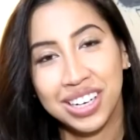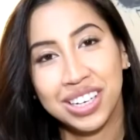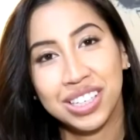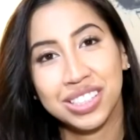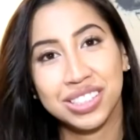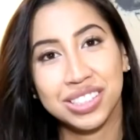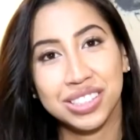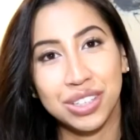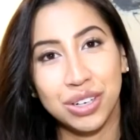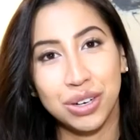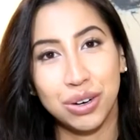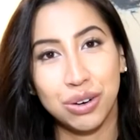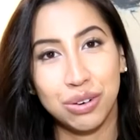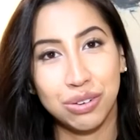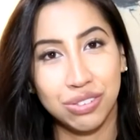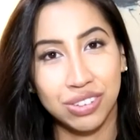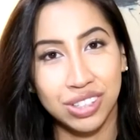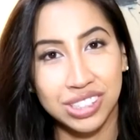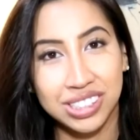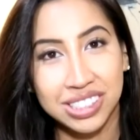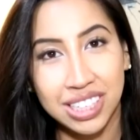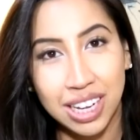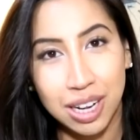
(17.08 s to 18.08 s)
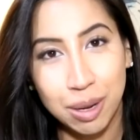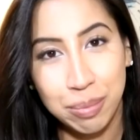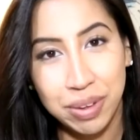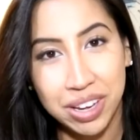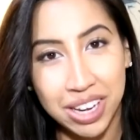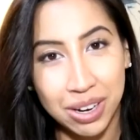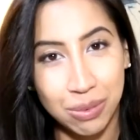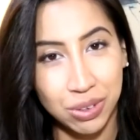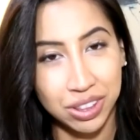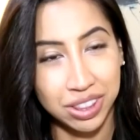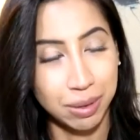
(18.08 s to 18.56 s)
So, first I'll
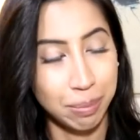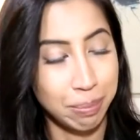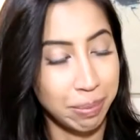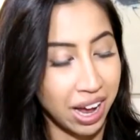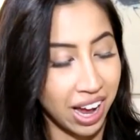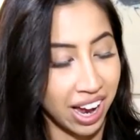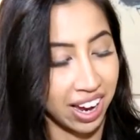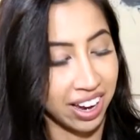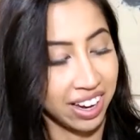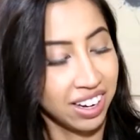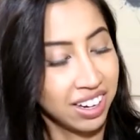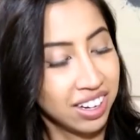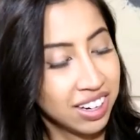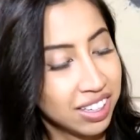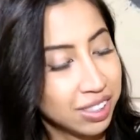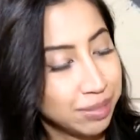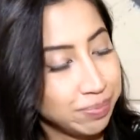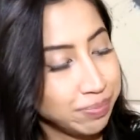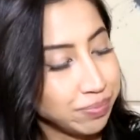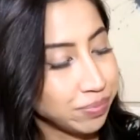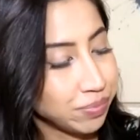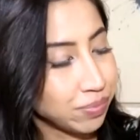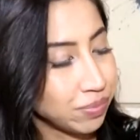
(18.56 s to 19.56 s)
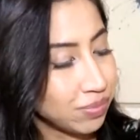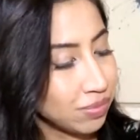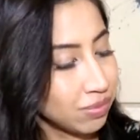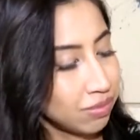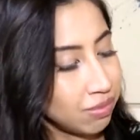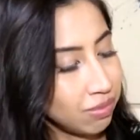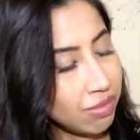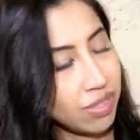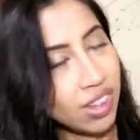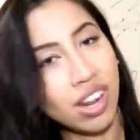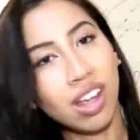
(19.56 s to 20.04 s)
begin with the bag.
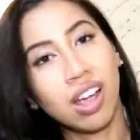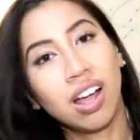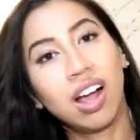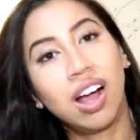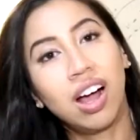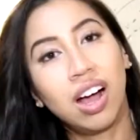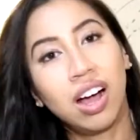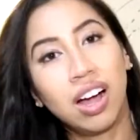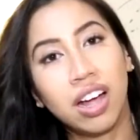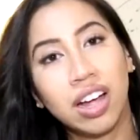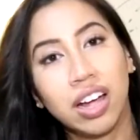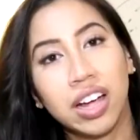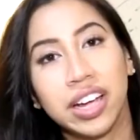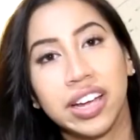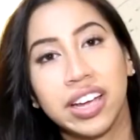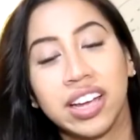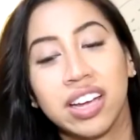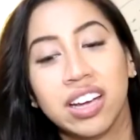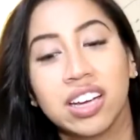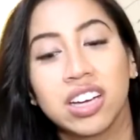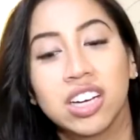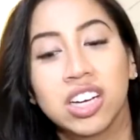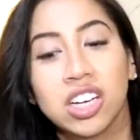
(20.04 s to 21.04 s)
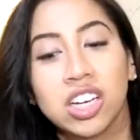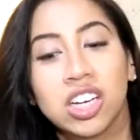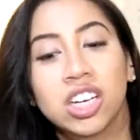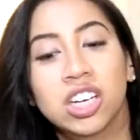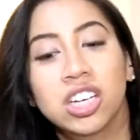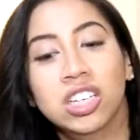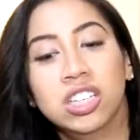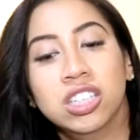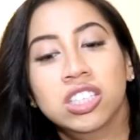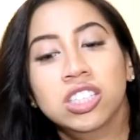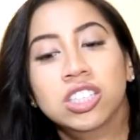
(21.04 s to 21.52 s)
I
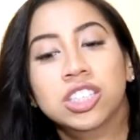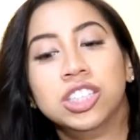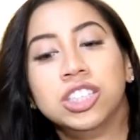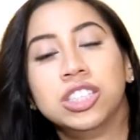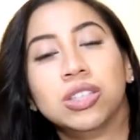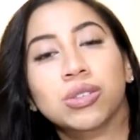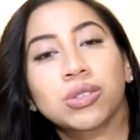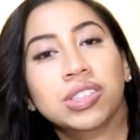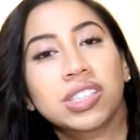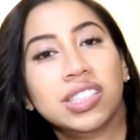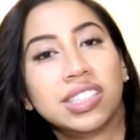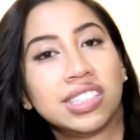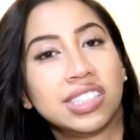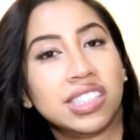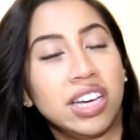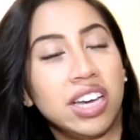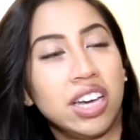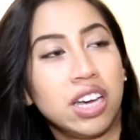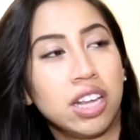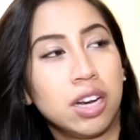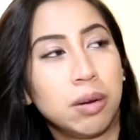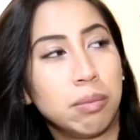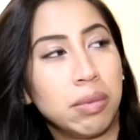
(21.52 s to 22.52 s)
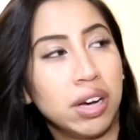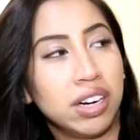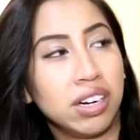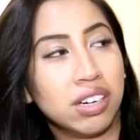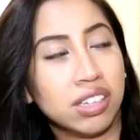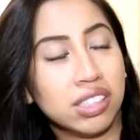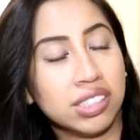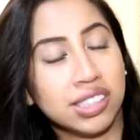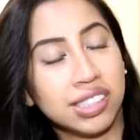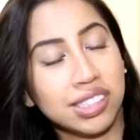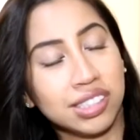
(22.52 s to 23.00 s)
showed this in my
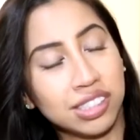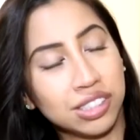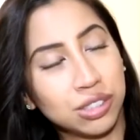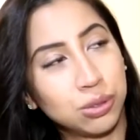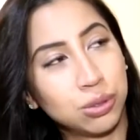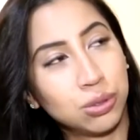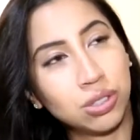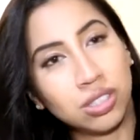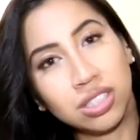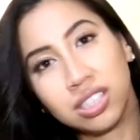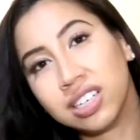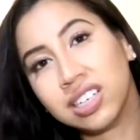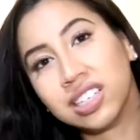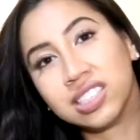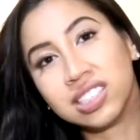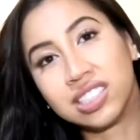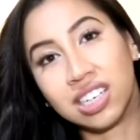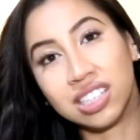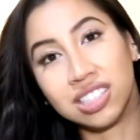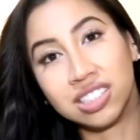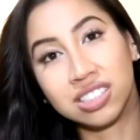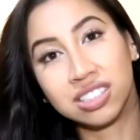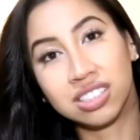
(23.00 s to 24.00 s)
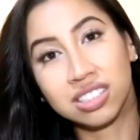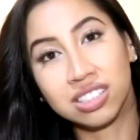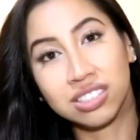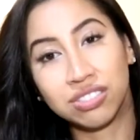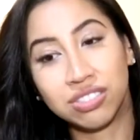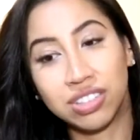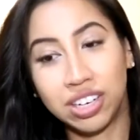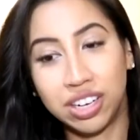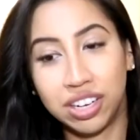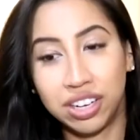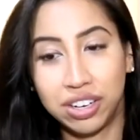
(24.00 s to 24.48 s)
nursing school essentials
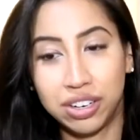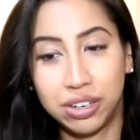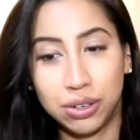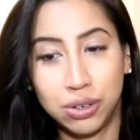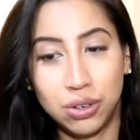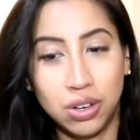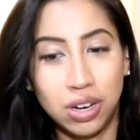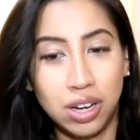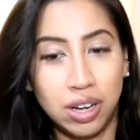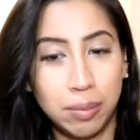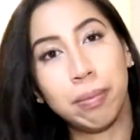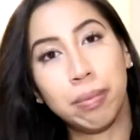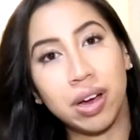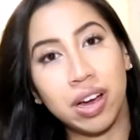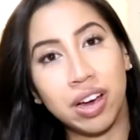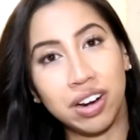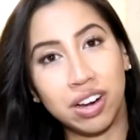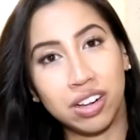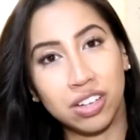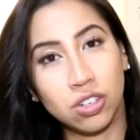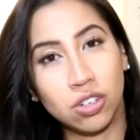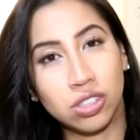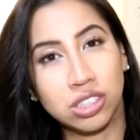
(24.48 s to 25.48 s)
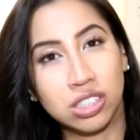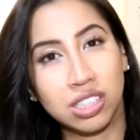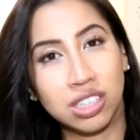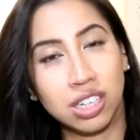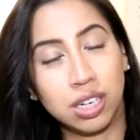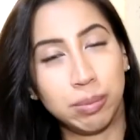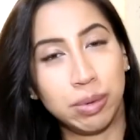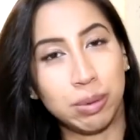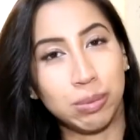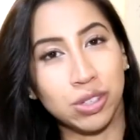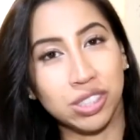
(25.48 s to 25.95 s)
video, but I'll go into a
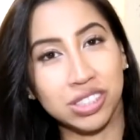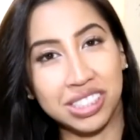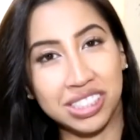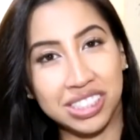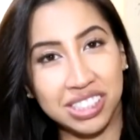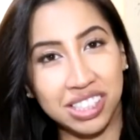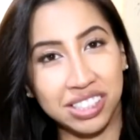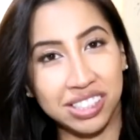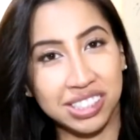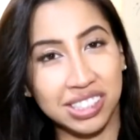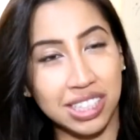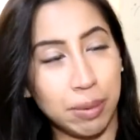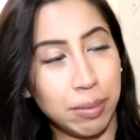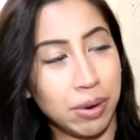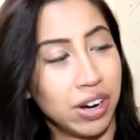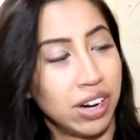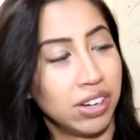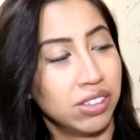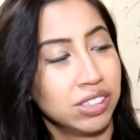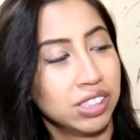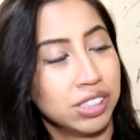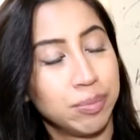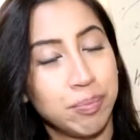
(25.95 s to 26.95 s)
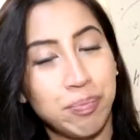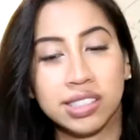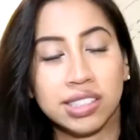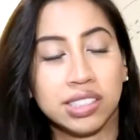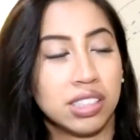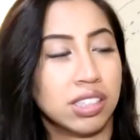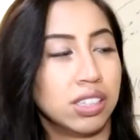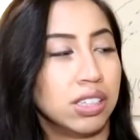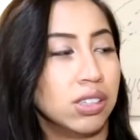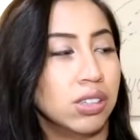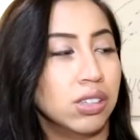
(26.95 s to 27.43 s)
little bit more detail this time around.
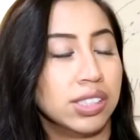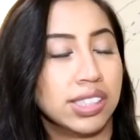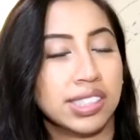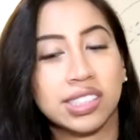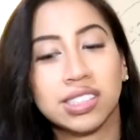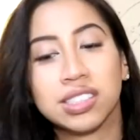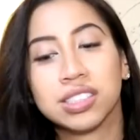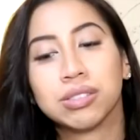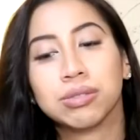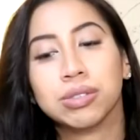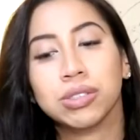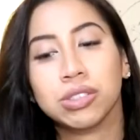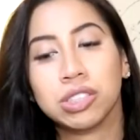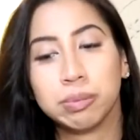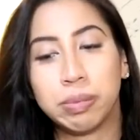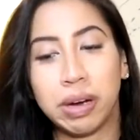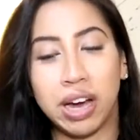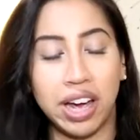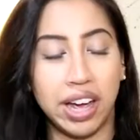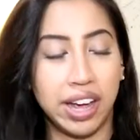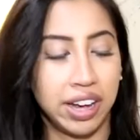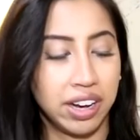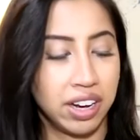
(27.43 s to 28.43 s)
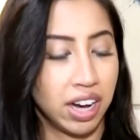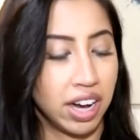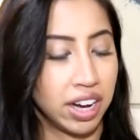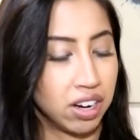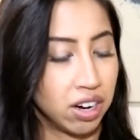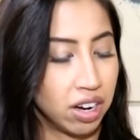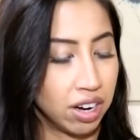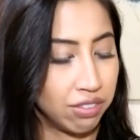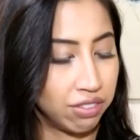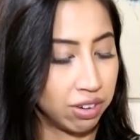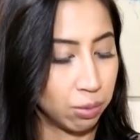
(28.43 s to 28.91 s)
So, this is a Roots bag. I
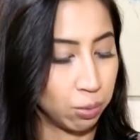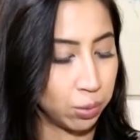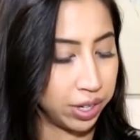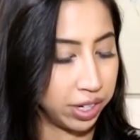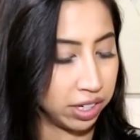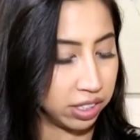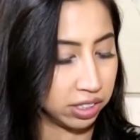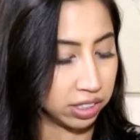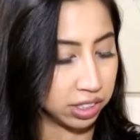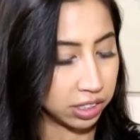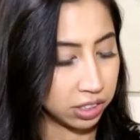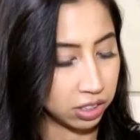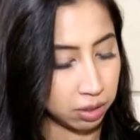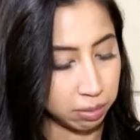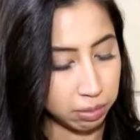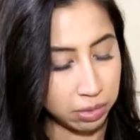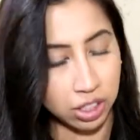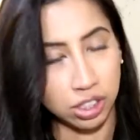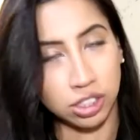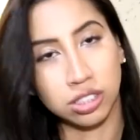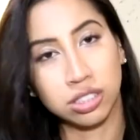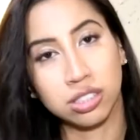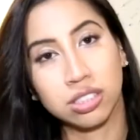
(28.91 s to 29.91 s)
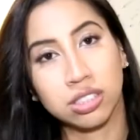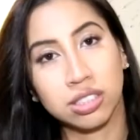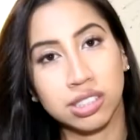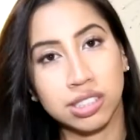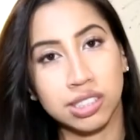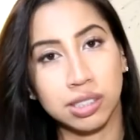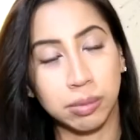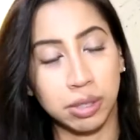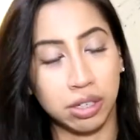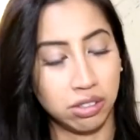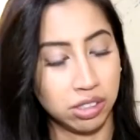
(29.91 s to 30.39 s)
got it from Winners or
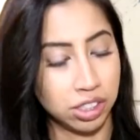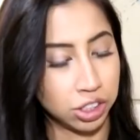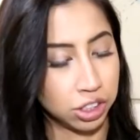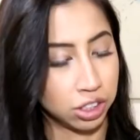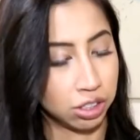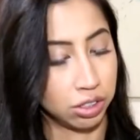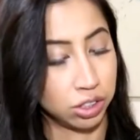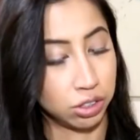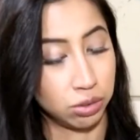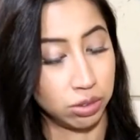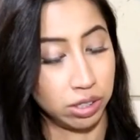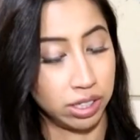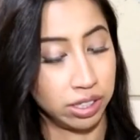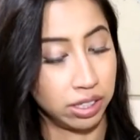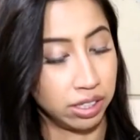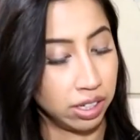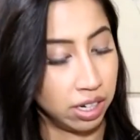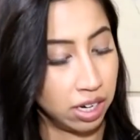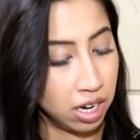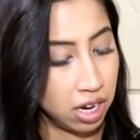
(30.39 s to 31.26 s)
Marshalls. I'm not really sure which one.